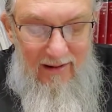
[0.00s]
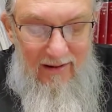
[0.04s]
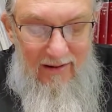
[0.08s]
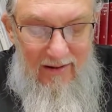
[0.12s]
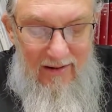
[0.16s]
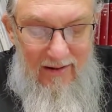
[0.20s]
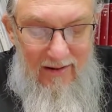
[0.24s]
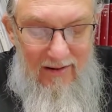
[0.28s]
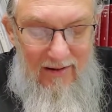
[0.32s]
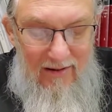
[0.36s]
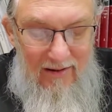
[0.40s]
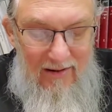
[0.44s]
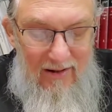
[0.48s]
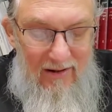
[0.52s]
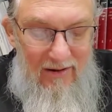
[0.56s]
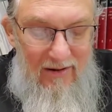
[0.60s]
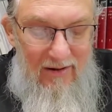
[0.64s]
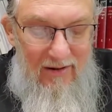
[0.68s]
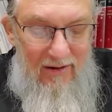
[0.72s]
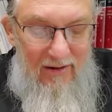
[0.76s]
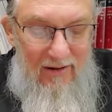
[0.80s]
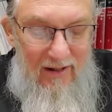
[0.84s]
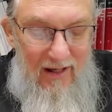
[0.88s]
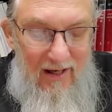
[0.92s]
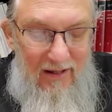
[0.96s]
since such
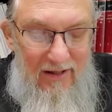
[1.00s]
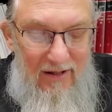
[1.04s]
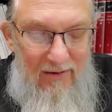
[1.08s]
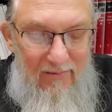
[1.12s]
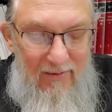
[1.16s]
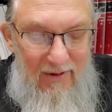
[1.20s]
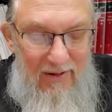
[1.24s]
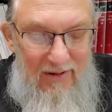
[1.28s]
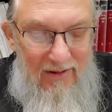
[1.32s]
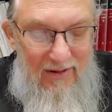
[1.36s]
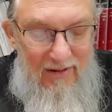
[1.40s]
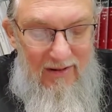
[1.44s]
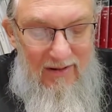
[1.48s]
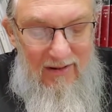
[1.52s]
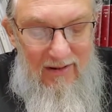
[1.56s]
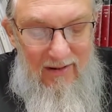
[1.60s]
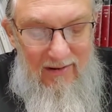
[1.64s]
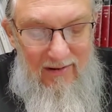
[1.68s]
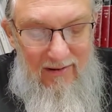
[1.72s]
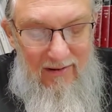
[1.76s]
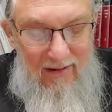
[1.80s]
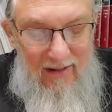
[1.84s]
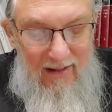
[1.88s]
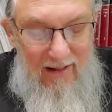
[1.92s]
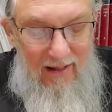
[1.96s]
a large business
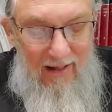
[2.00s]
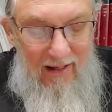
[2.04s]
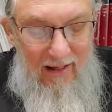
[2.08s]
deal